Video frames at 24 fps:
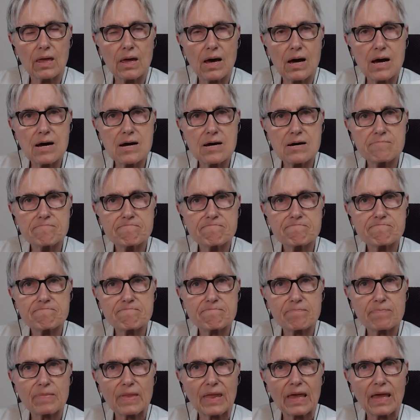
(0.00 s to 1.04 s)
um,
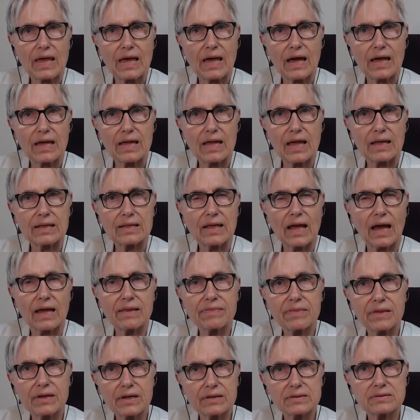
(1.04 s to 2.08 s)
I
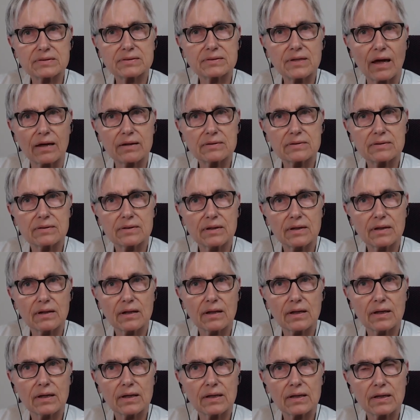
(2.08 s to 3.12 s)
think it's
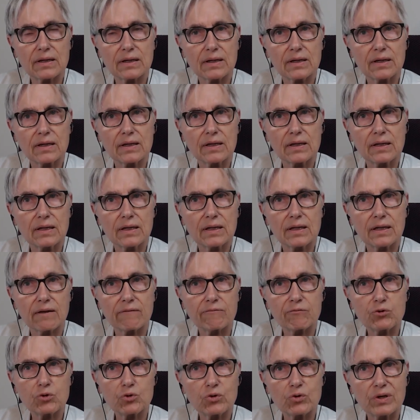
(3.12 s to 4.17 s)
ideally
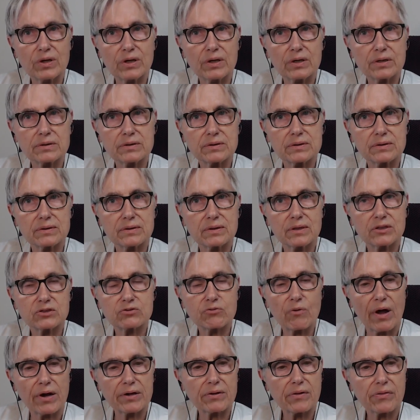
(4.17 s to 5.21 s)
if you eat
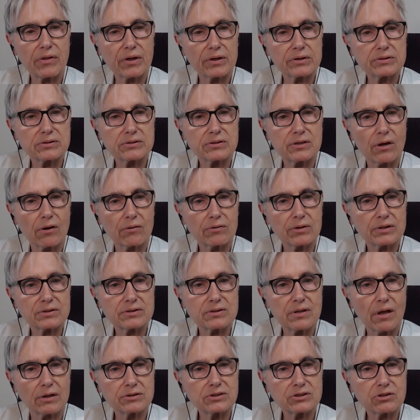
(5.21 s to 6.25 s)
these radical things known
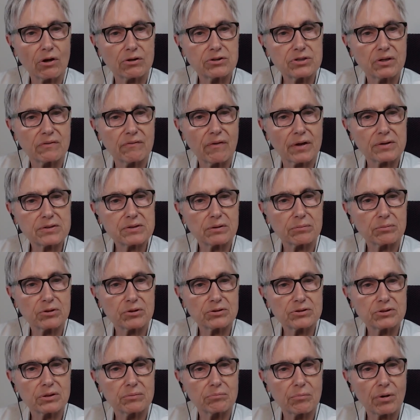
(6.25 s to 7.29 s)
as non-starchy
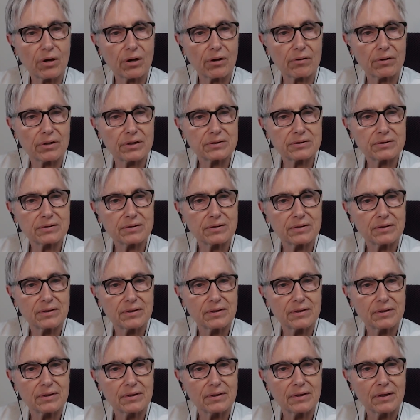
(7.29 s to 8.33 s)
vegetables and berries.
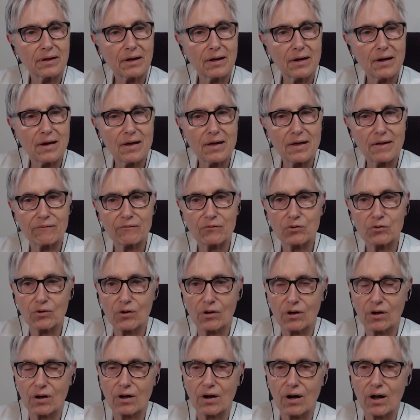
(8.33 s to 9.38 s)
If
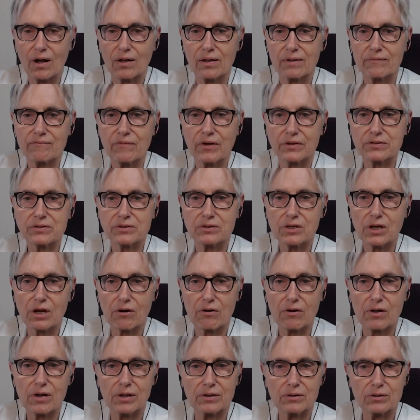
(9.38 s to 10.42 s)
you're a
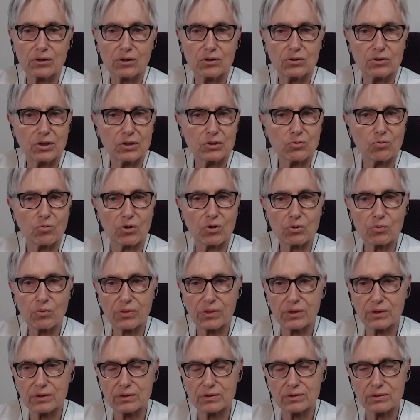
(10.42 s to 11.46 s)
vegetarian, you need to work
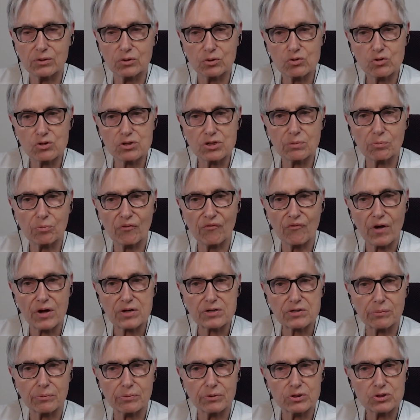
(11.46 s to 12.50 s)
with a nutrition
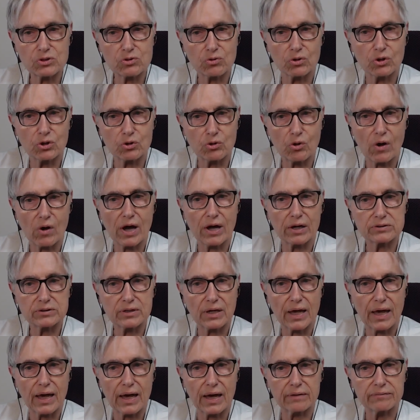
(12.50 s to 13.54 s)
professional. Be sure you know how
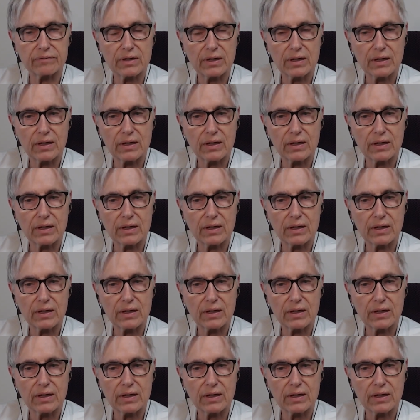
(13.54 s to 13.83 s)
to have